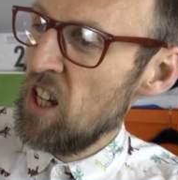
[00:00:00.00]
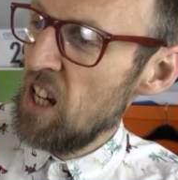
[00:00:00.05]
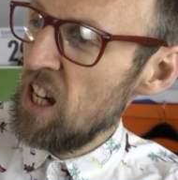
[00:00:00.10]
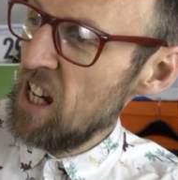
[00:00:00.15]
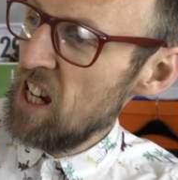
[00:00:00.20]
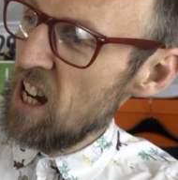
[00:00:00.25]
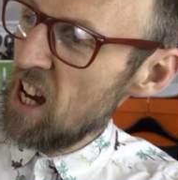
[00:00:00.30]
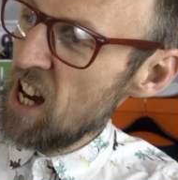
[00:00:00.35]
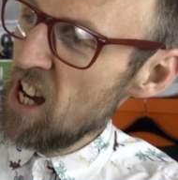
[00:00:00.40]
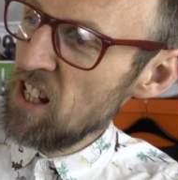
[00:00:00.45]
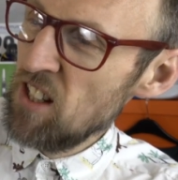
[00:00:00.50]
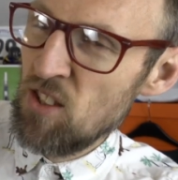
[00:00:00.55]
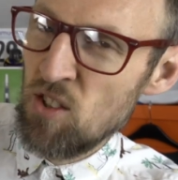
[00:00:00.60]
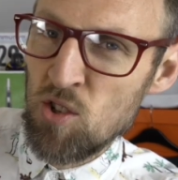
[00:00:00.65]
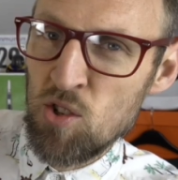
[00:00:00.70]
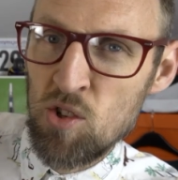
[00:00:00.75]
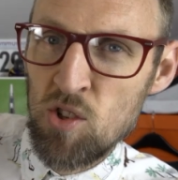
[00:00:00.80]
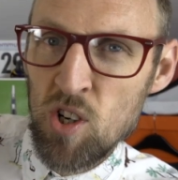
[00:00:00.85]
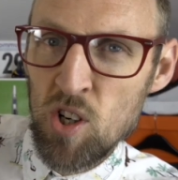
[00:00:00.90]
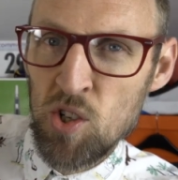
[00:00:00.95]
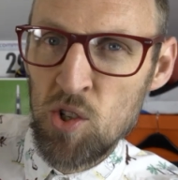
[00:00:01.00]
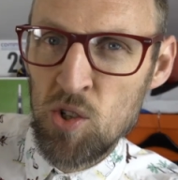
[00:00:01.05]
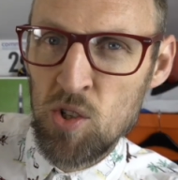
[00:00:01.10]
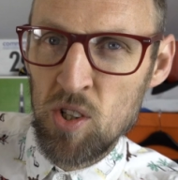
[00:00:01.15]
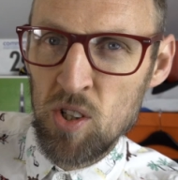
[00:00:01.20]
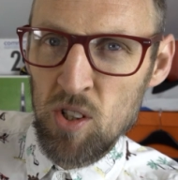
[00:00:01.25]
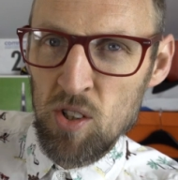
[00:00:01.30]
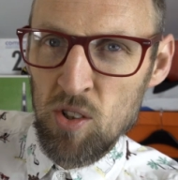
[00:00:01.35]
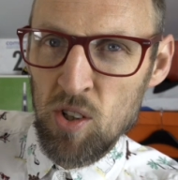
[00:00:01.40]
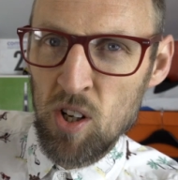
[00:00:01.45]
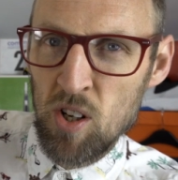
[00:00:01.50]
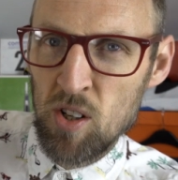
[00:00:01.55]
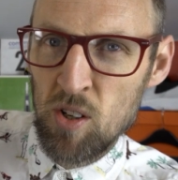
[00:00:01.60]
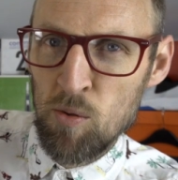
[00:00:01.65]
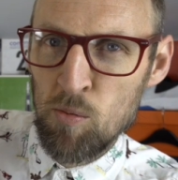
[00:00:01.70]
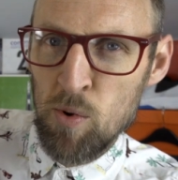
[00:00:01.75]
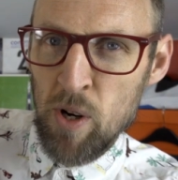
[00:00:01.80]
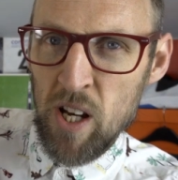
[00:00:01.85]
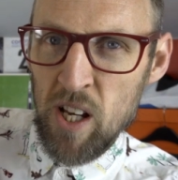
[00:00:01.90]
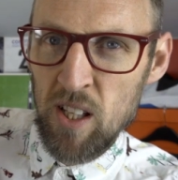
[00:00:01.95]
It ends just kind
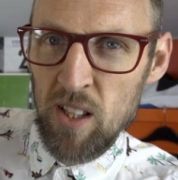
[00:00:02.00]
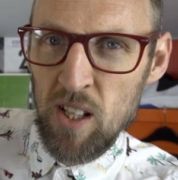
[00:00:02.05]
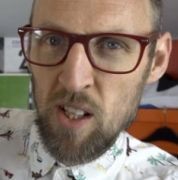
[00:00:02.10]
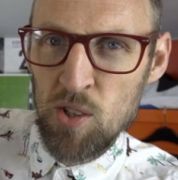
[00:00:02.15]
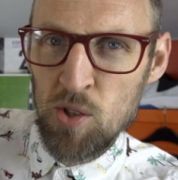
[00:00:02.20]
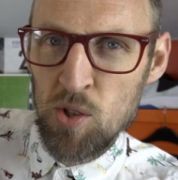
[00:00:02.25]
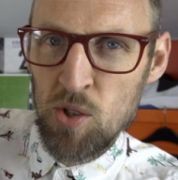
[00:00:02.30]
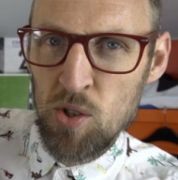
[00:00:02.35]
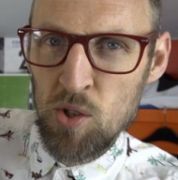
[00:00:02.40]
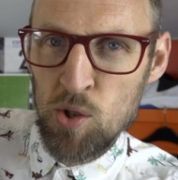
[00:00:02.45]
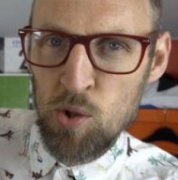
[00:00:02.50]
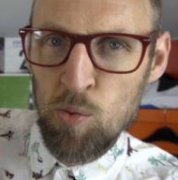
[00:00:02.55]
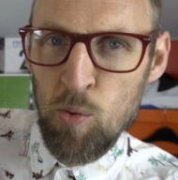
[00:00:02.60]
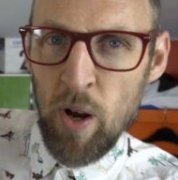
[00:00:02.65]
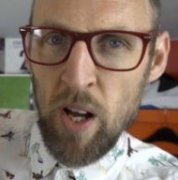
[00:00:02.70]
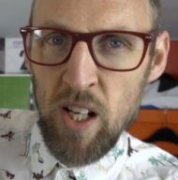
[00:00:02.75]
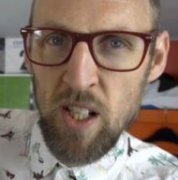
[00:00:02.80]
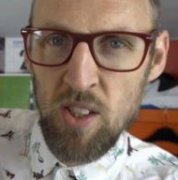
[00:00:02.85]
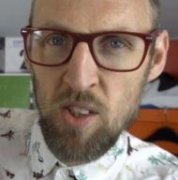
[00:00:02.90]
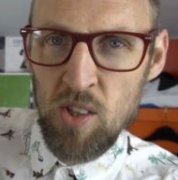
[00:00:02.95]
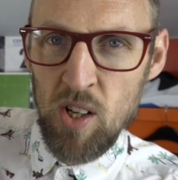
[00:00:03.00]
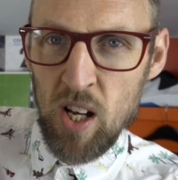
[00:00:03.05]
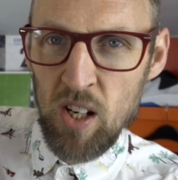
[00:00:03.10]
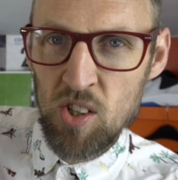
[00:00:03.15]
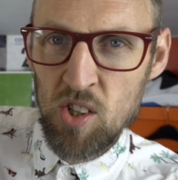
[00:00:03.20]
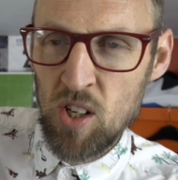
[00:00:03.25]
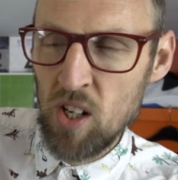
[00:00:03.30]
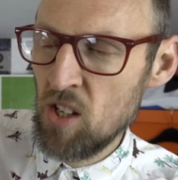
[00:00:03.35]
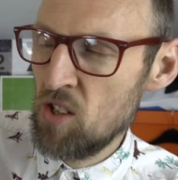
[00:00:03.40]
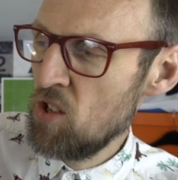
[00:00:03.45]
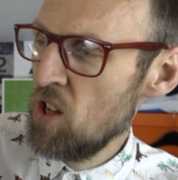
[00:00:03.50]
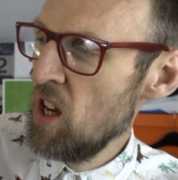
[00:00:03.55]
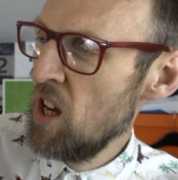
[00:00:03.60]
of where this suede section is